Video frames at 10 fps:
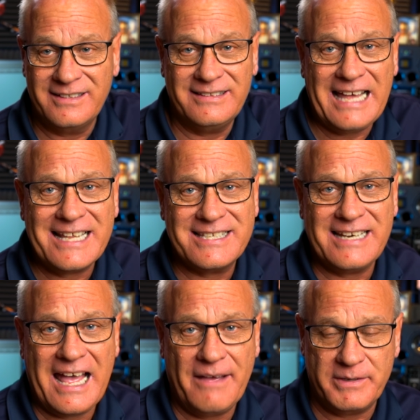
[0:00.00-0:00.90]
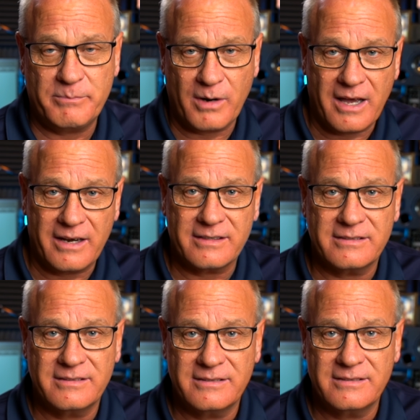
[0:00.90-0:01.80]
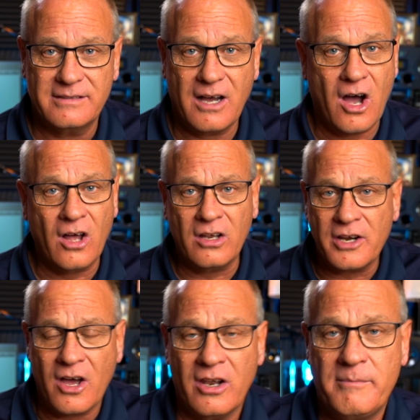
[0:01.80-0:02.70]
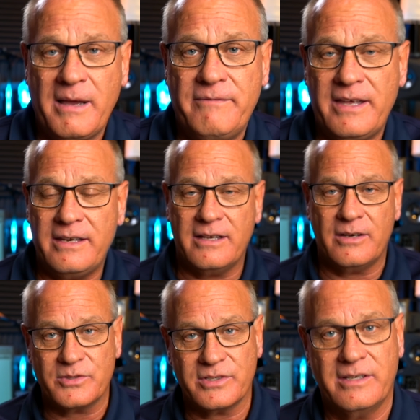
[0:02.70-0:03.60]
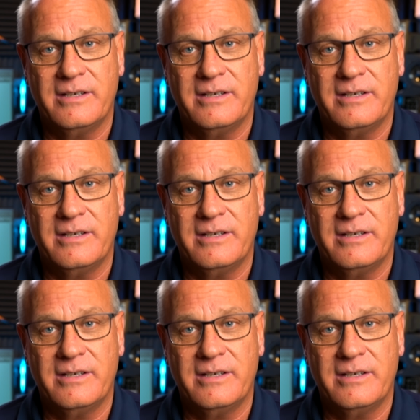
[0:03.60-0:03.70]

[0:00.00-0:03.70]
That's an Avid product. All on all of my videos.